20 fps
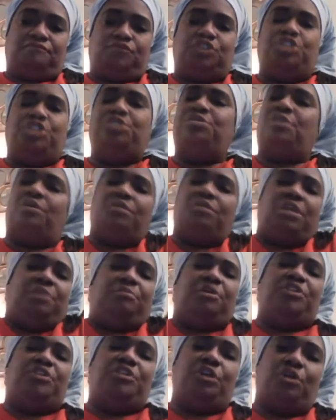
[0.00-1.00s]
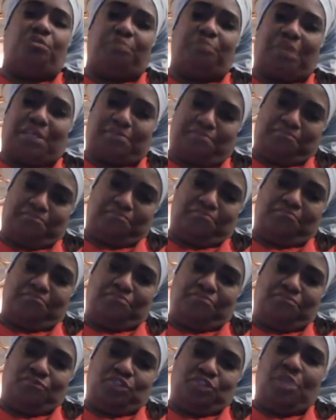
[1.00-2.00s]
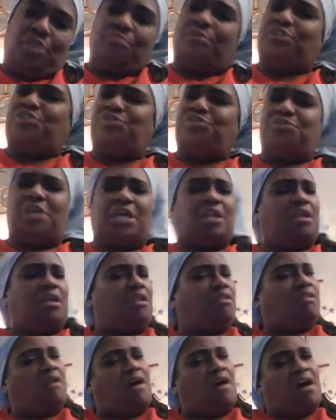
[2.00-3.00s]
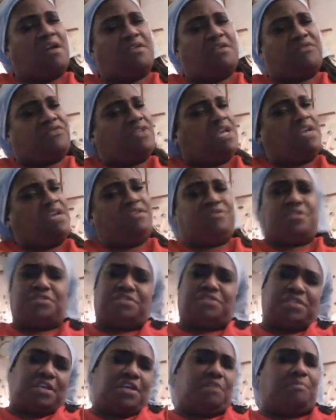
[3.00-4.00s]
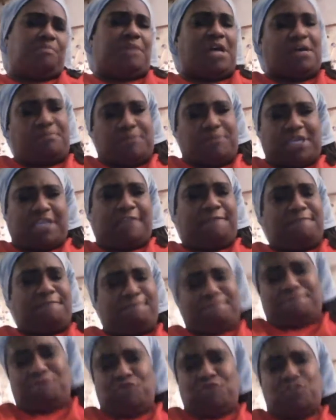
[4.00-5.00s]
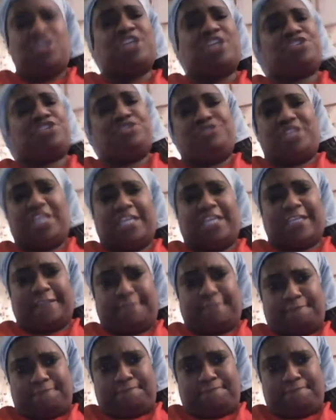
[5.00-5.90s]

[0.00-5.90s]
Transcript: You don't even know me, but you had a lot of things to say about me. Yes, you did.